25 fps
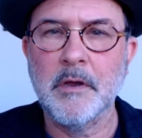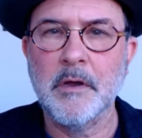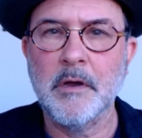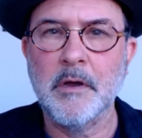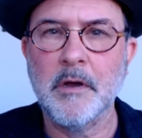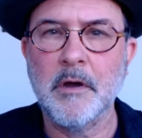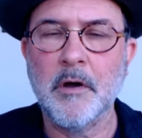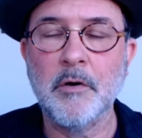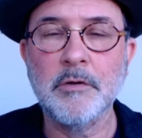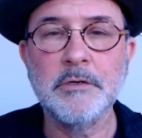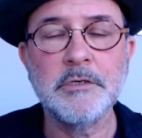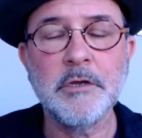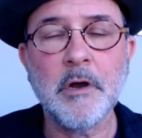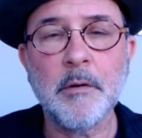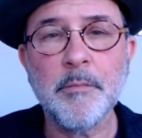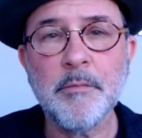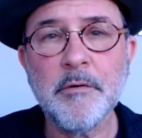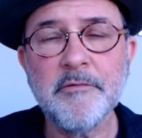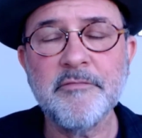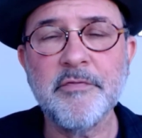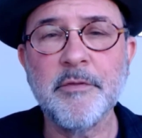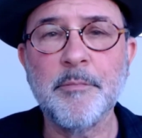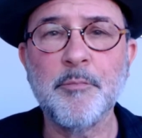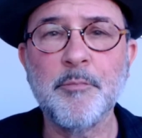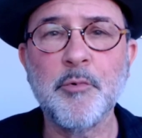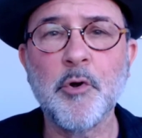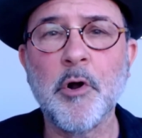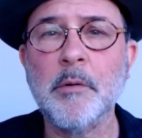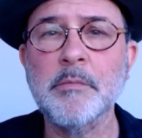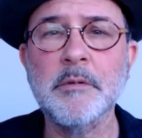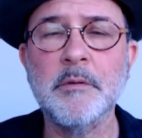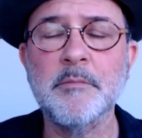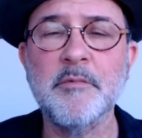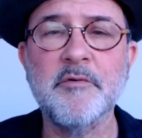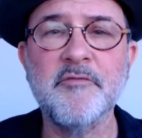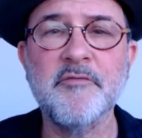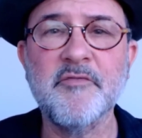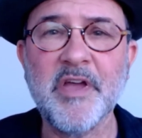On top of the
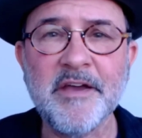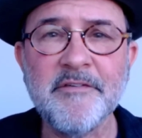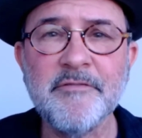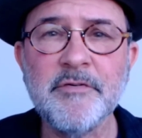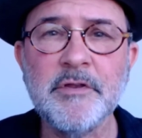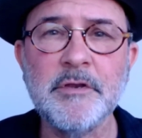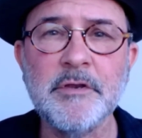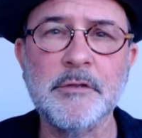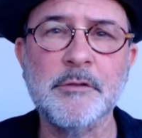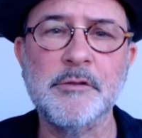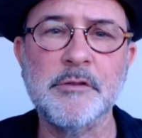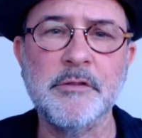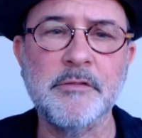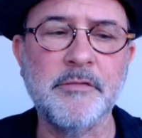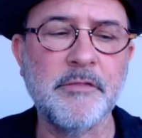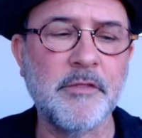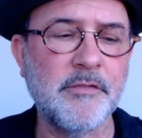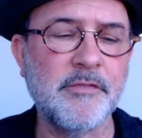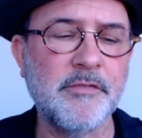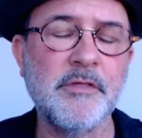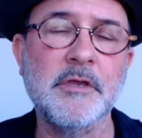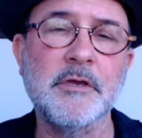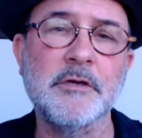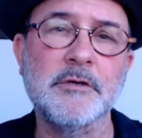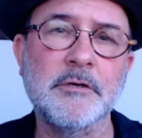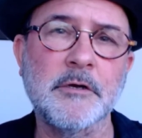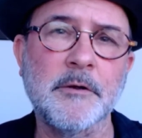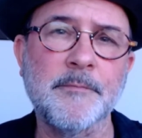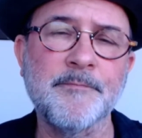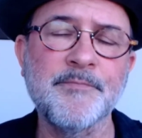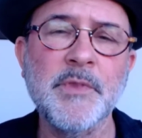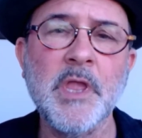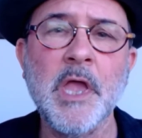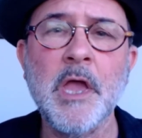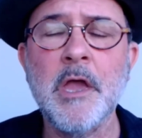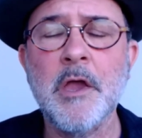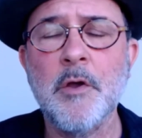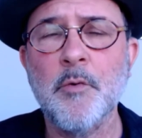problem of evidence in the theater,
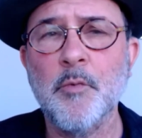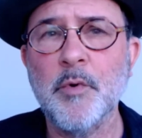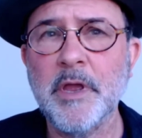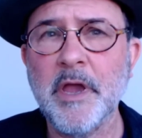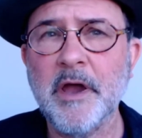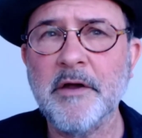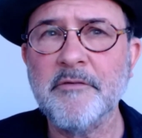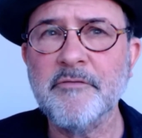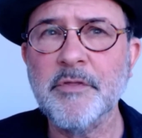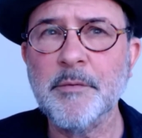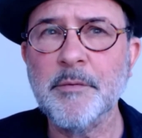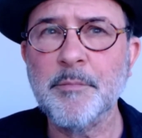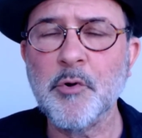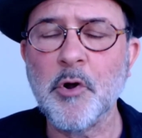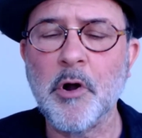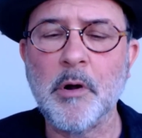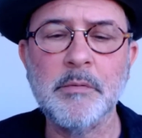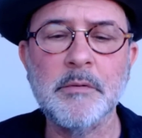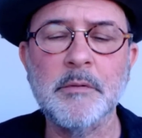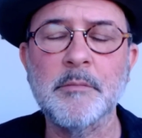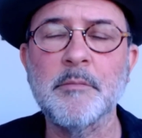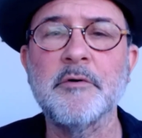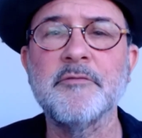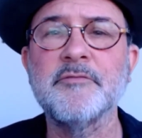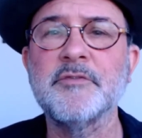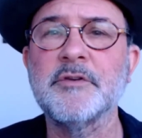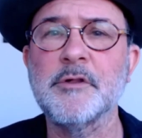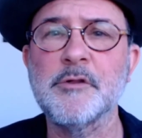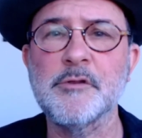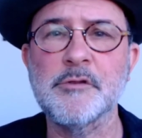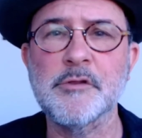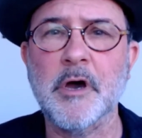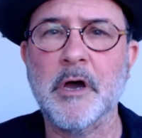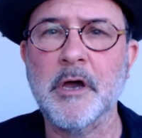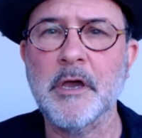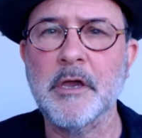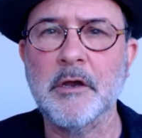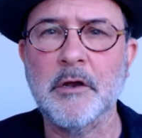we have the problem of
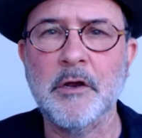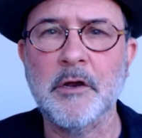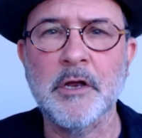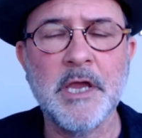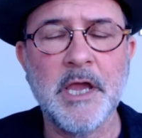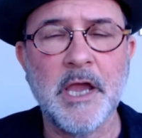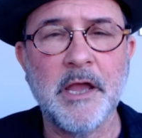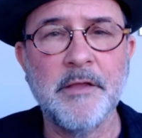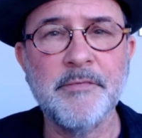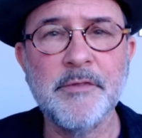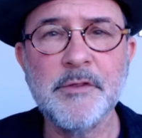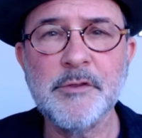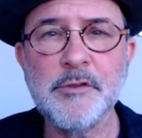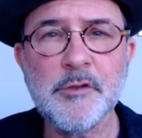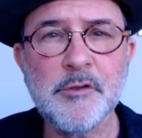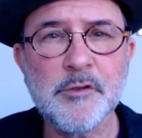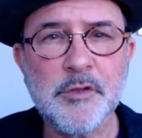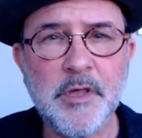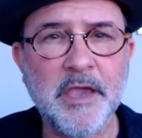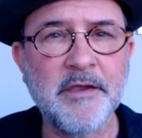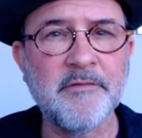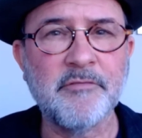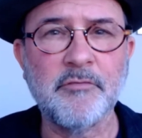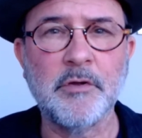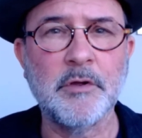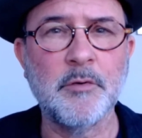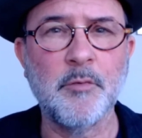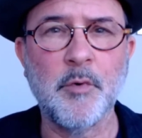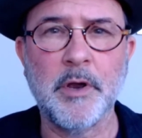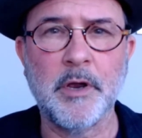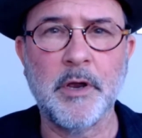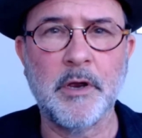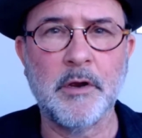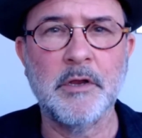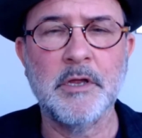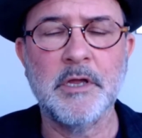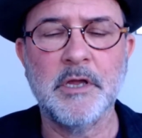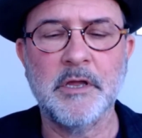desire, and this is
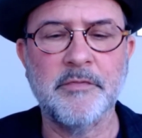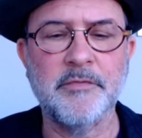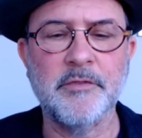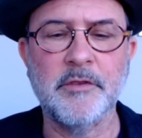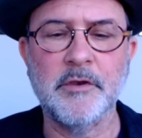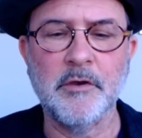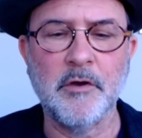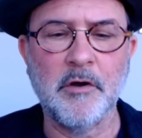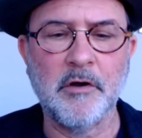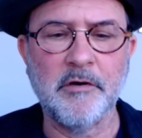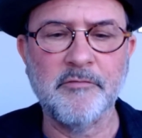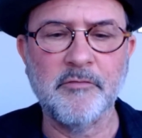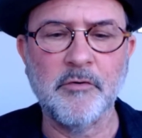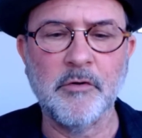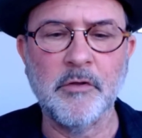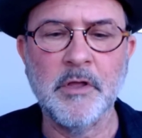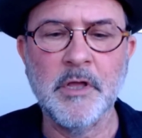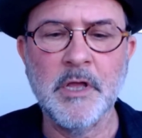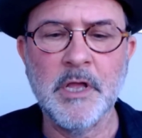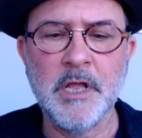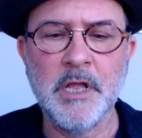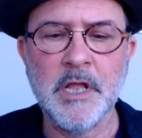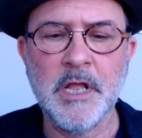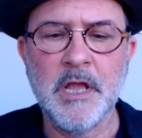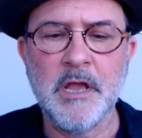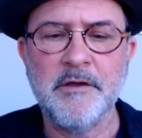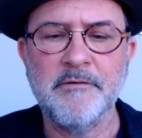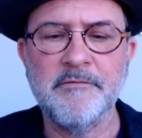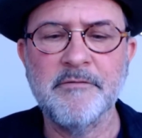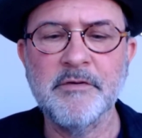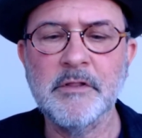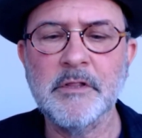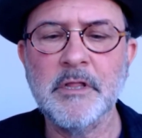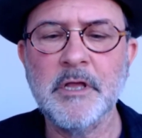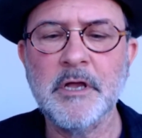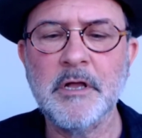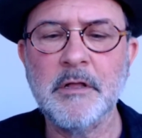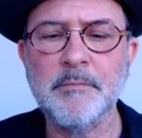everywhere in the novel.
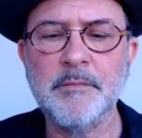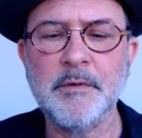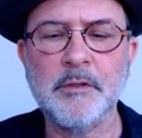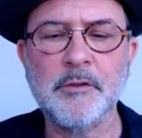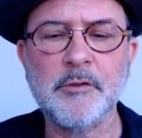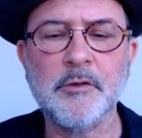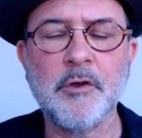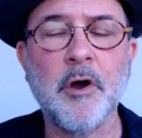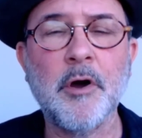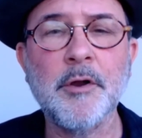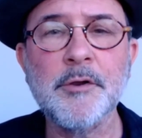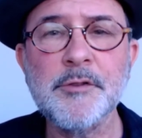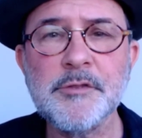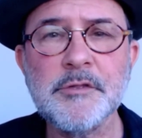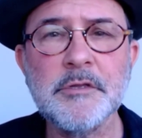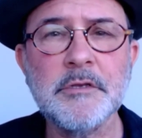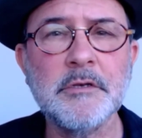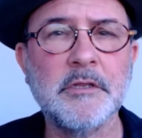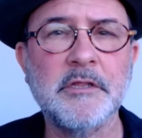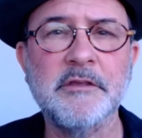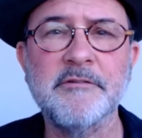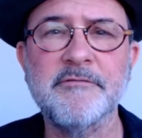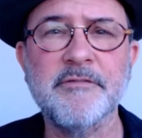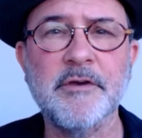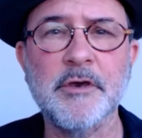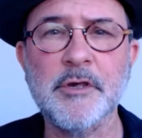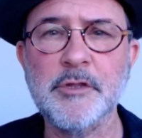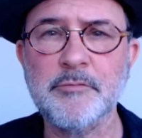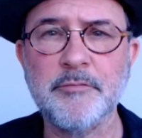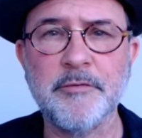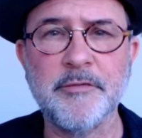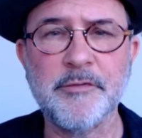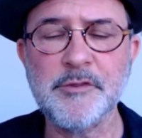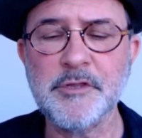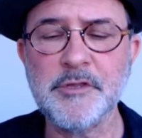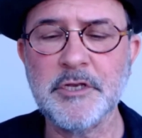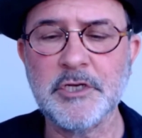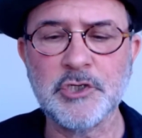Wilhelm is constantly faced with
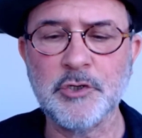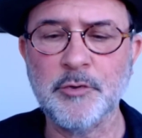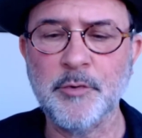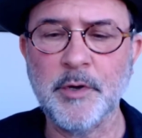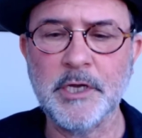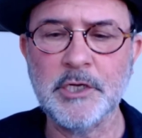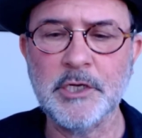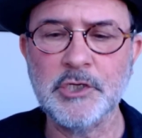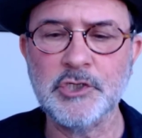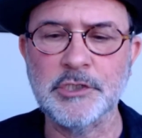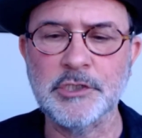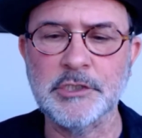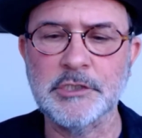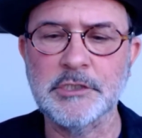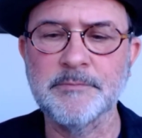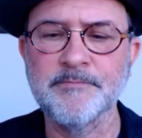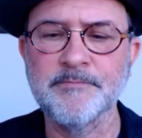situations